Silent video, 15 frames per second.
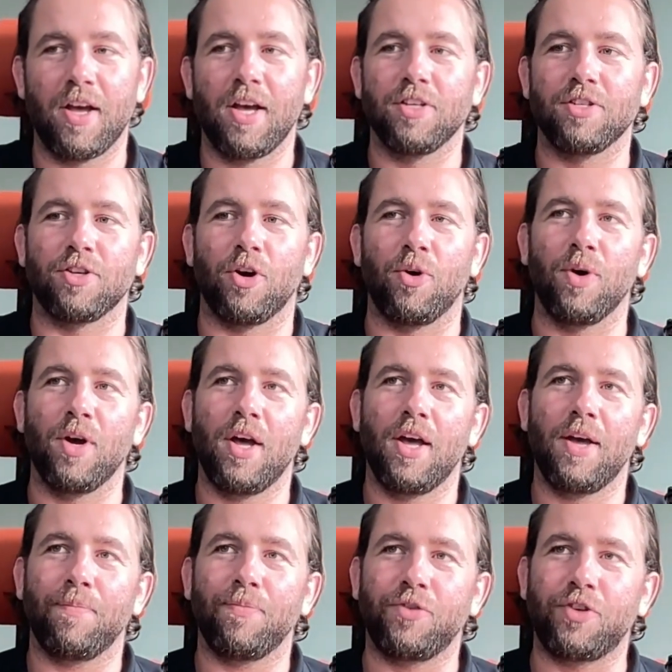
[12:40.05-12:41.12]
So
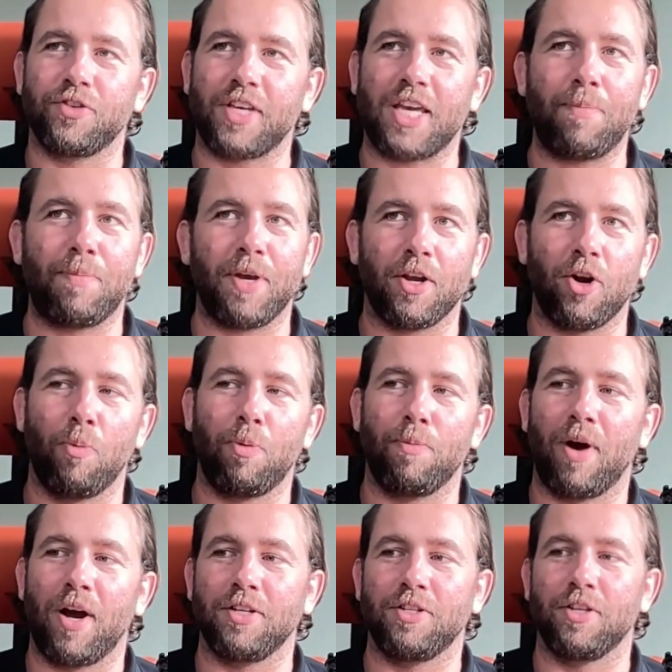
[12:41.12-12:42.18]
just keeping an open
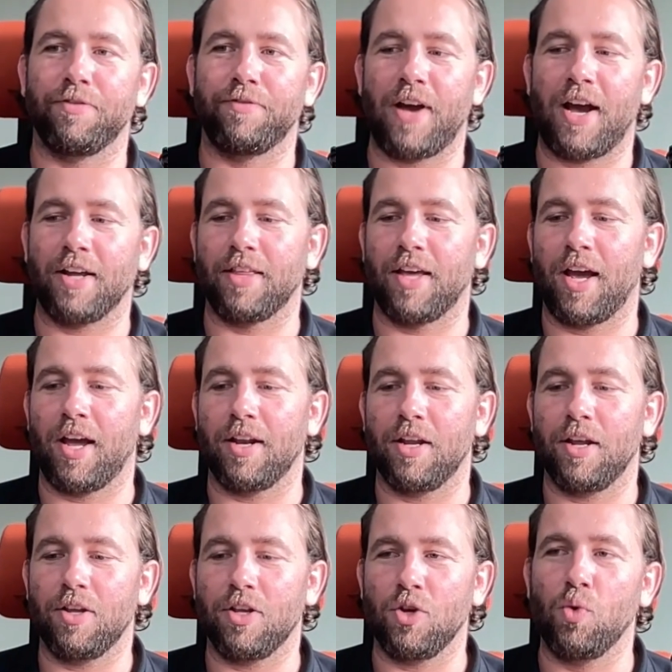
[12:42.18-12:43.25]
mind to the fact that
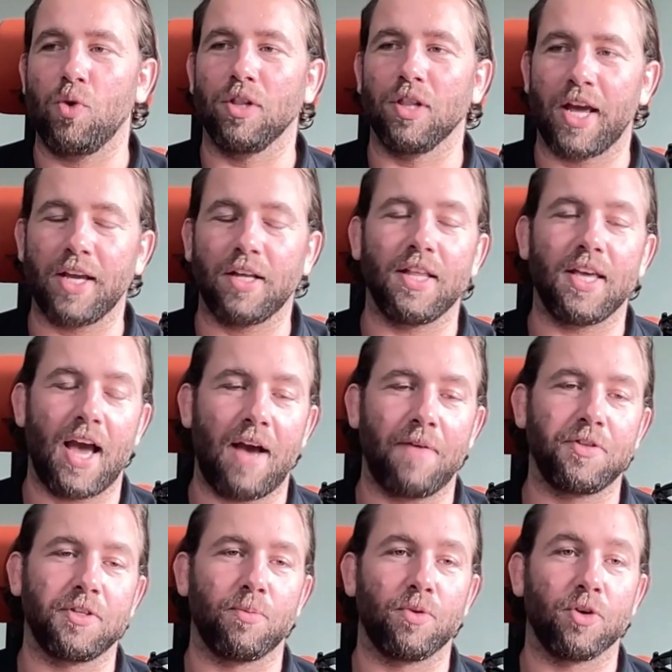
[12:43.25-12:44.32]
you will likely have
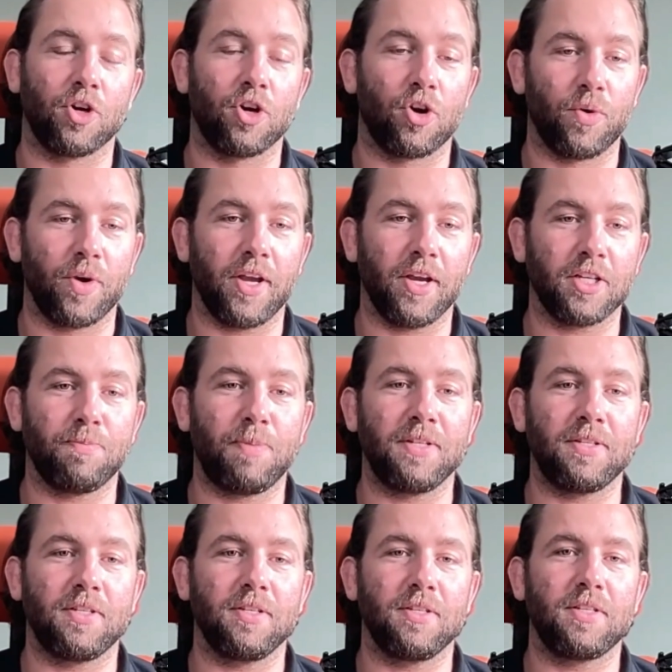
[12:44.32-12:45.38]
some recurring
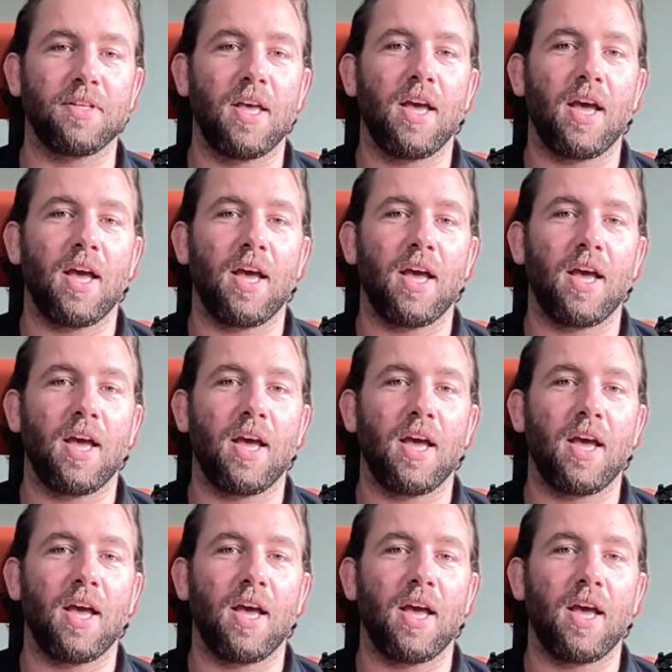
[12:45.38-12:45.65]
expenses,